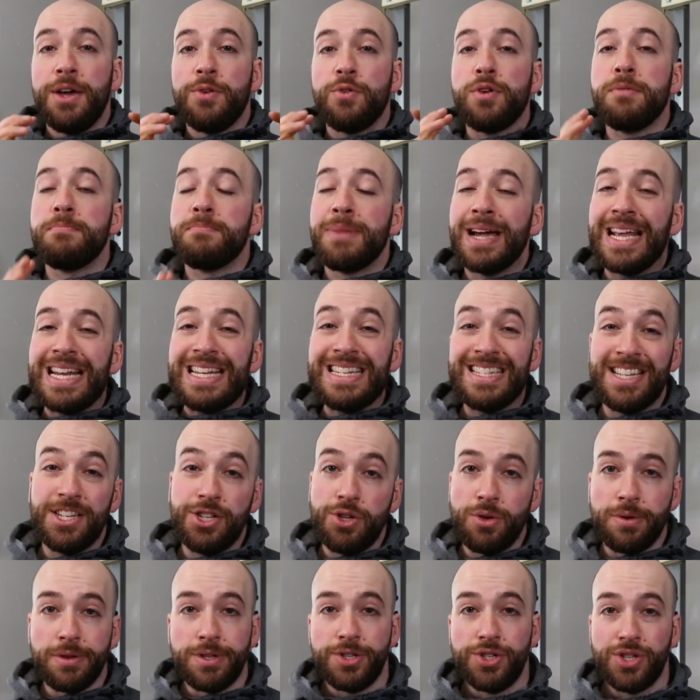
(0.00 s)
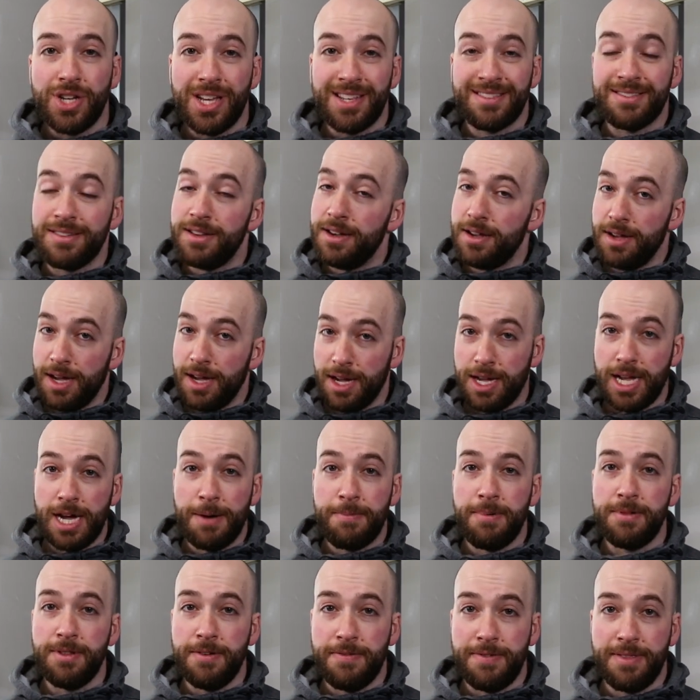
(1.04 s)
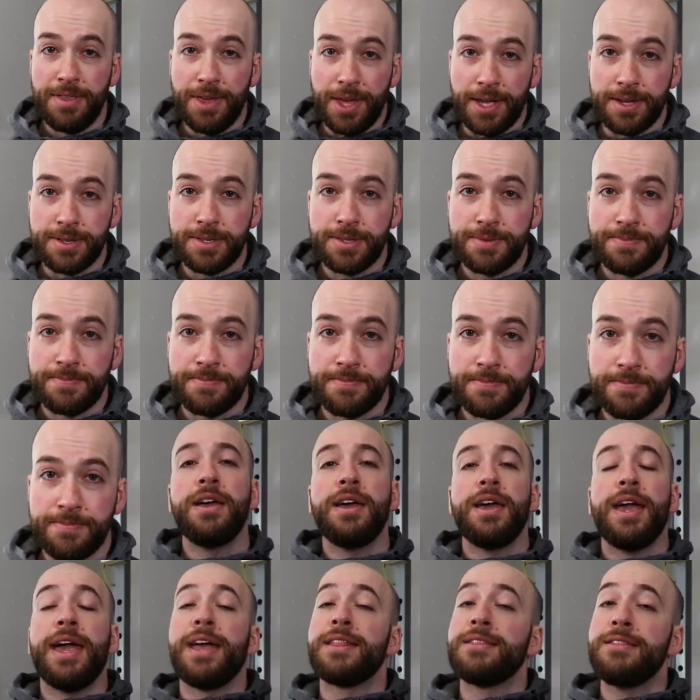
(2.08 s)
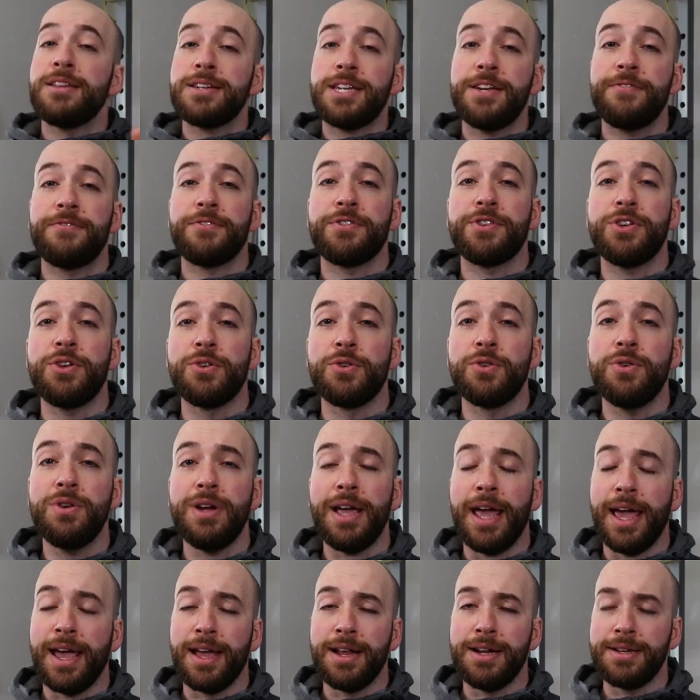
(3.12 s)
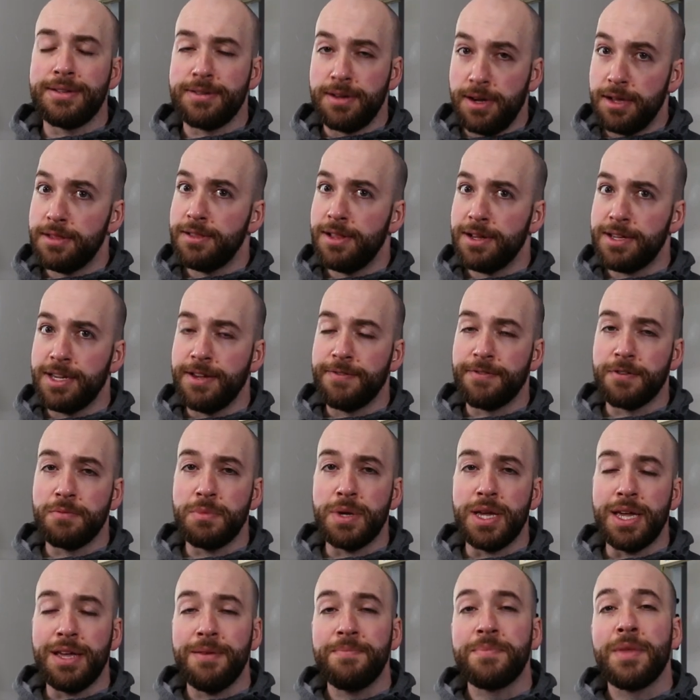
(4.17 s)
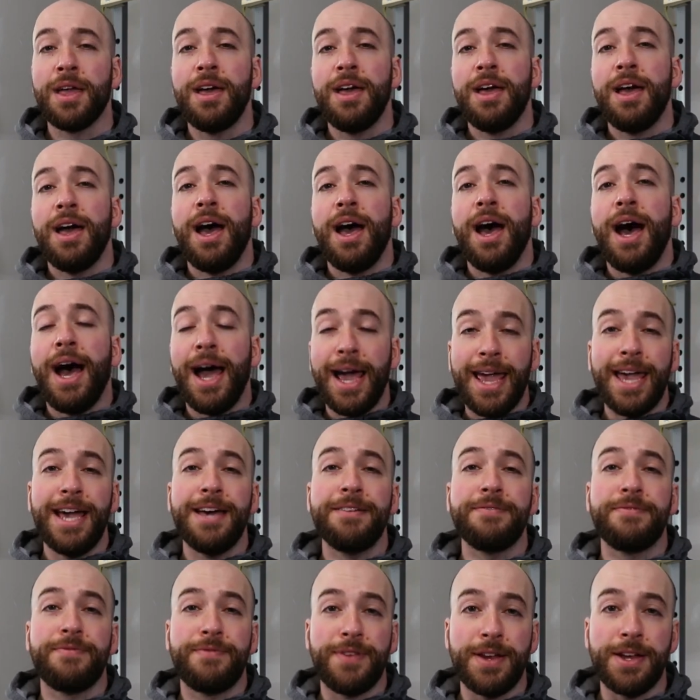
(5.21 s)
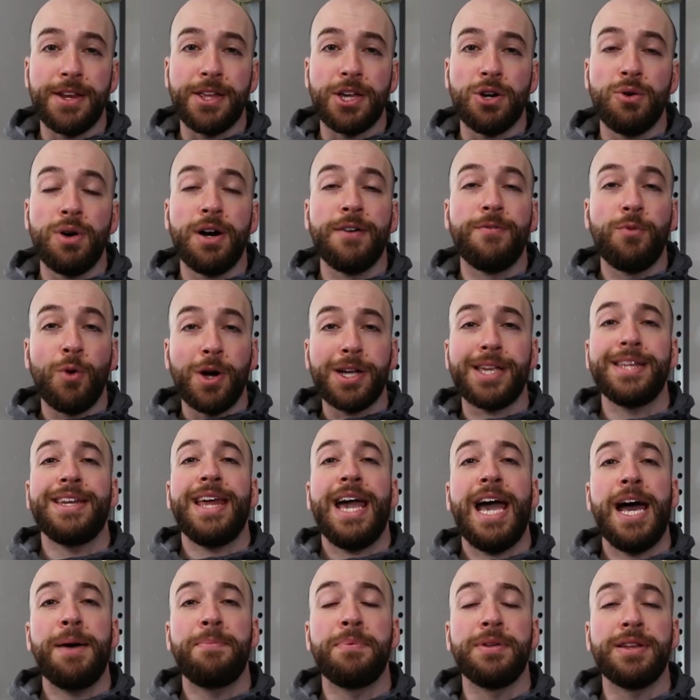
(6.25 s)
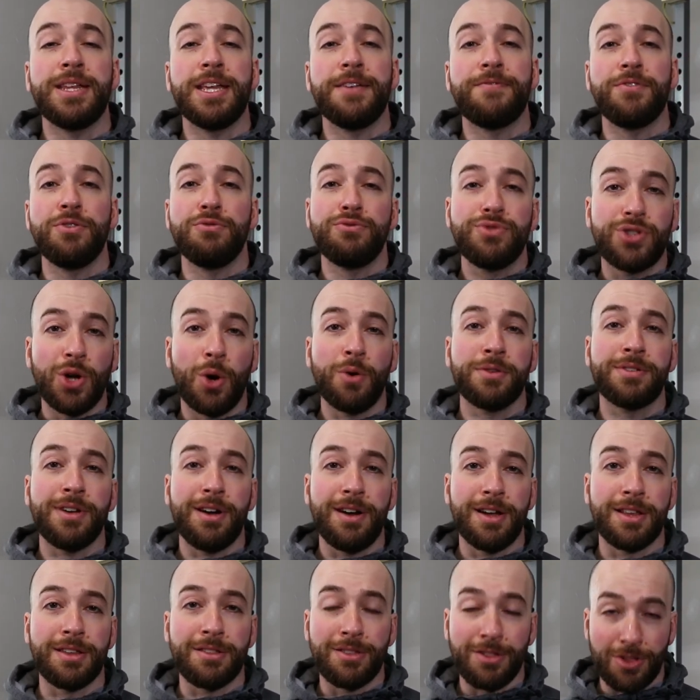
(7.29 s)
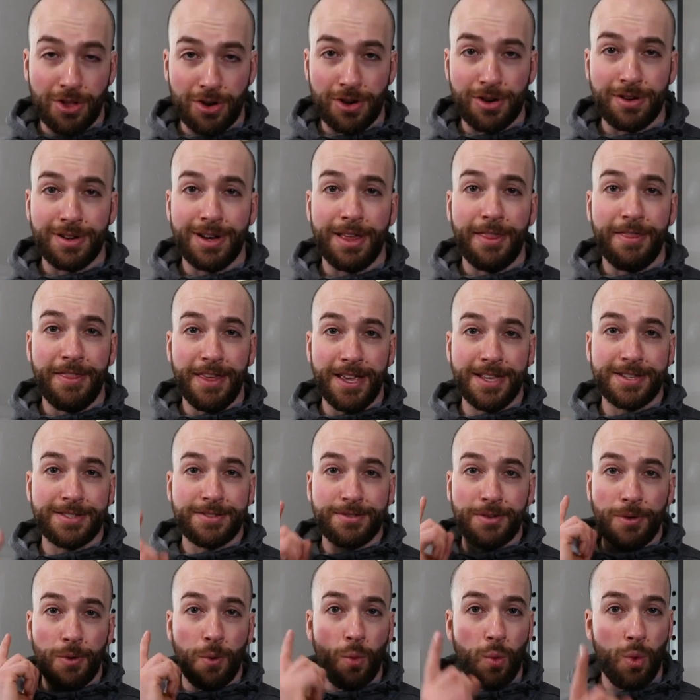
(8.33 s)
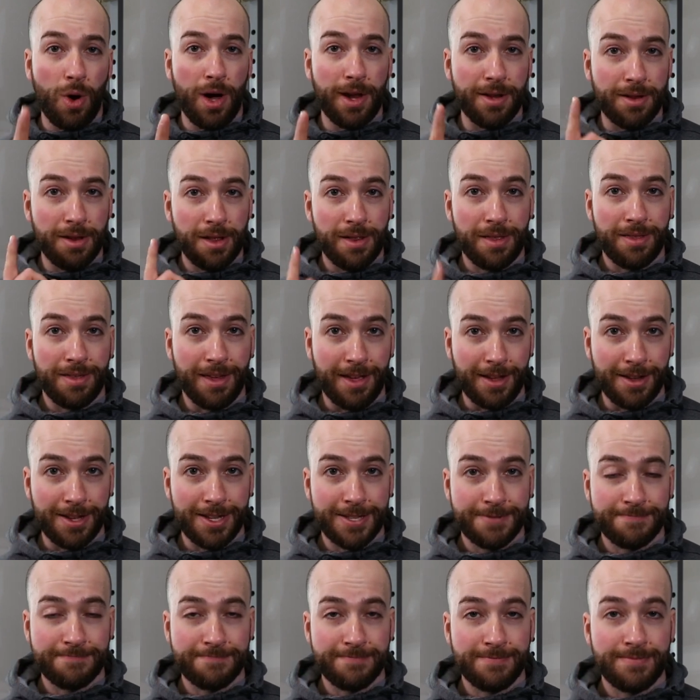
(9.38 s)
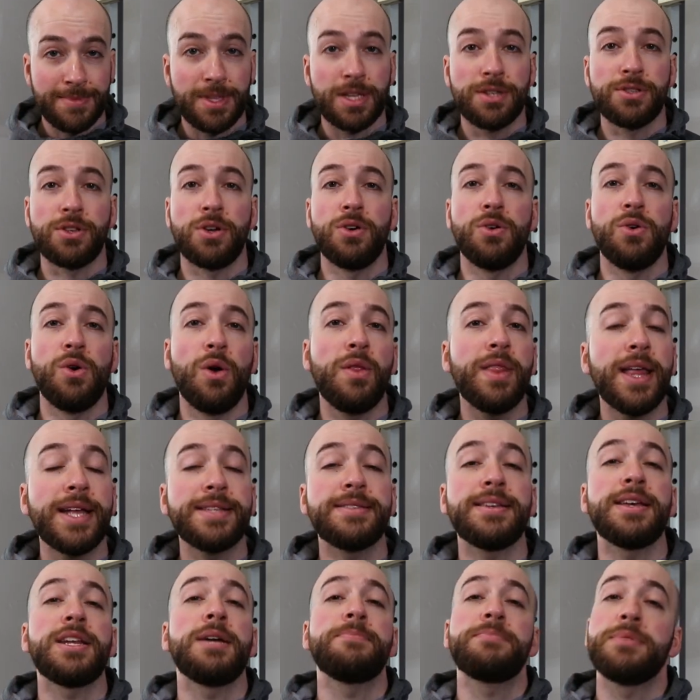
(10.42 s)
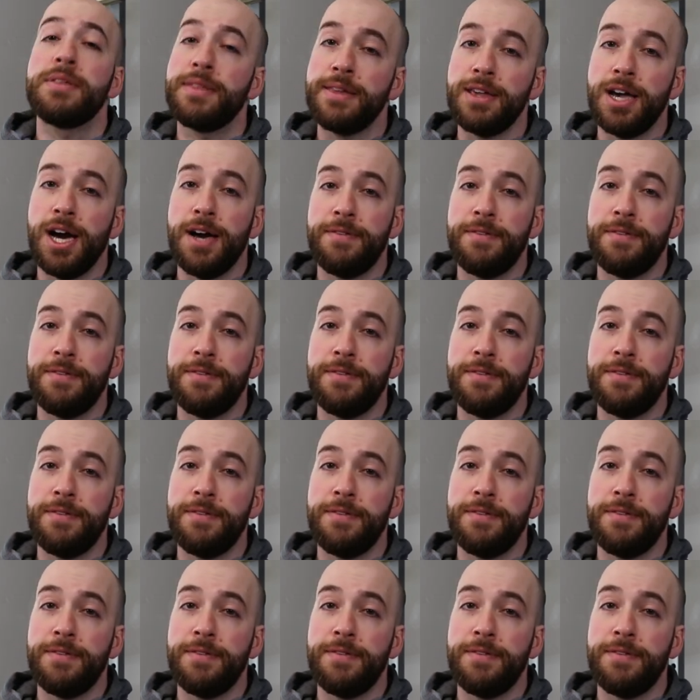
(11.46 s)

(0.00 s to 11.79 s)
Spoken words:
We might need to adjust a couple of things. And lucky for you, and unlucky for me, I have video of what can happen if you don't unlearn this one thing. So let's head up to the